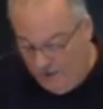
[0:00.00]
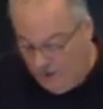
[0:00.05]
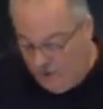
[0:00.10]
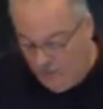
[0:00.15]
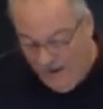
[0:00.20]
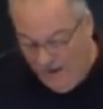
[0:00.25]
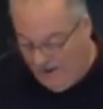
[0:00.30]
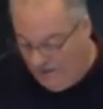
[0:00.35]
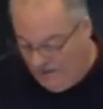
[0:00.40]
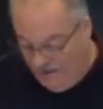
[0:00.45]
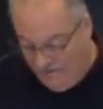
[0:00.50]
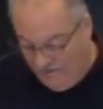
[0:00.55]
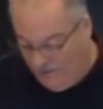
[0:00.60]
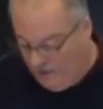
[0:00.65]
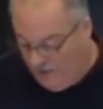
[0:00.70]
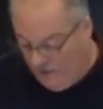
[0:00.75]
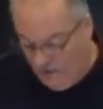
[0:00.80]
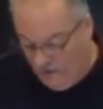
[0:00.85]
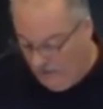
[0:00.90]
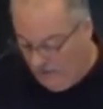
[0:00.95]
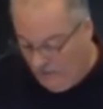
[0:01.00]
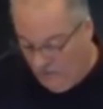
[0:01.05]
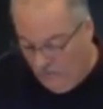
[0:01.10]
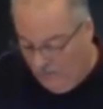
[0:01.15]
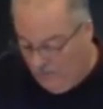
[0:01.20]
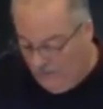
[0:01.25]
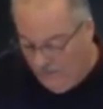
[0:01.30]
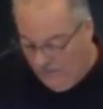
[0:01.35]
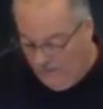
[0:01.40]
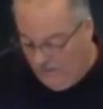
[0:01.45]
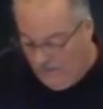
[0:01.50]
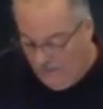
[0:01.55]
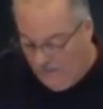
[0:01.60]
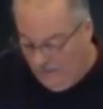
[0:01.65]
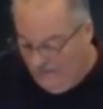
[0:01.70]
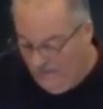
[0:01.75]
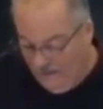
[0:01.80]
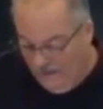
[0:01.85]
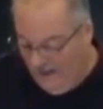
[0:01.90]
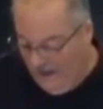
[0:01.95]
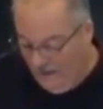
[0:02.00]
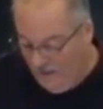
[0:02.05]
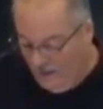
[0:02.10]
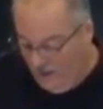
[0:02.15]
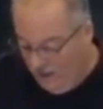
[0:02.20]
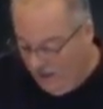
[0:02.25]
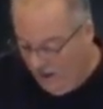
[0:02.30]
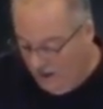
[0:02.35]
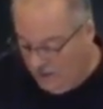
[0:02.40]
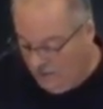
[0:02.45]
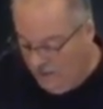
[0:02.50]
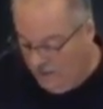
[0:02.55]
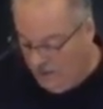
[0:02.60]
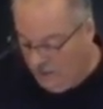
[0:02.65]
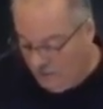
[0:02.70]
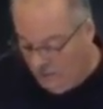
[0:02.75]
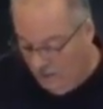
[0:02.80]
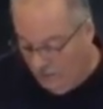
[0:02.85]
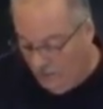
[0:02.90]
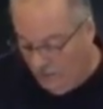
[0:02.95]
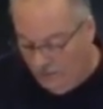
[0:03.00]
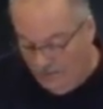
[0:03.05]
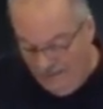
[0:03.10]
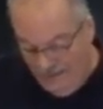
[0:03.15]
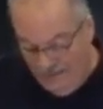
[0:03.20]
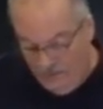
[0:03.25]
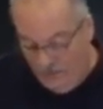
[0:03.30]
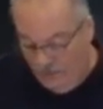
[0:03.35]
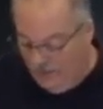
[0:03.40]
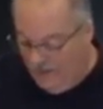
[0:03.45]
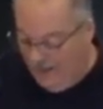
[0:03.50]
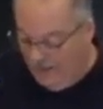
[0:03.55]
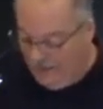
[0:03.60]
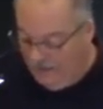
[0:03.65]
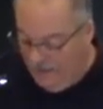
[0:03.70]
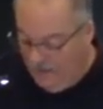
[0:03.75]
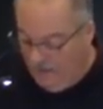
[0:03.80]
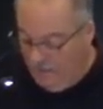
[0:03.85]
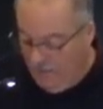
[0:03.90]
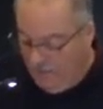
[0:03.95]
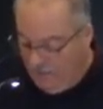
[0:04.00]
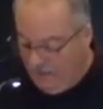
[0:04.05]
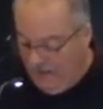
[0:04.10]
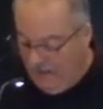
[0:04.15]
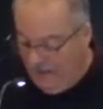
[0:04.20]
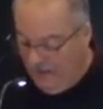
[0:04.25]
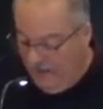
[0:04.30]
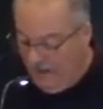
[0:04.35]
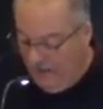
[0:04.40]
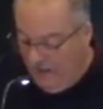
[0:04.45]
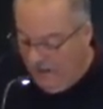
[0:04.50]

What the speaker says: do I give to you. Let not your hearts be troubled, neither let them be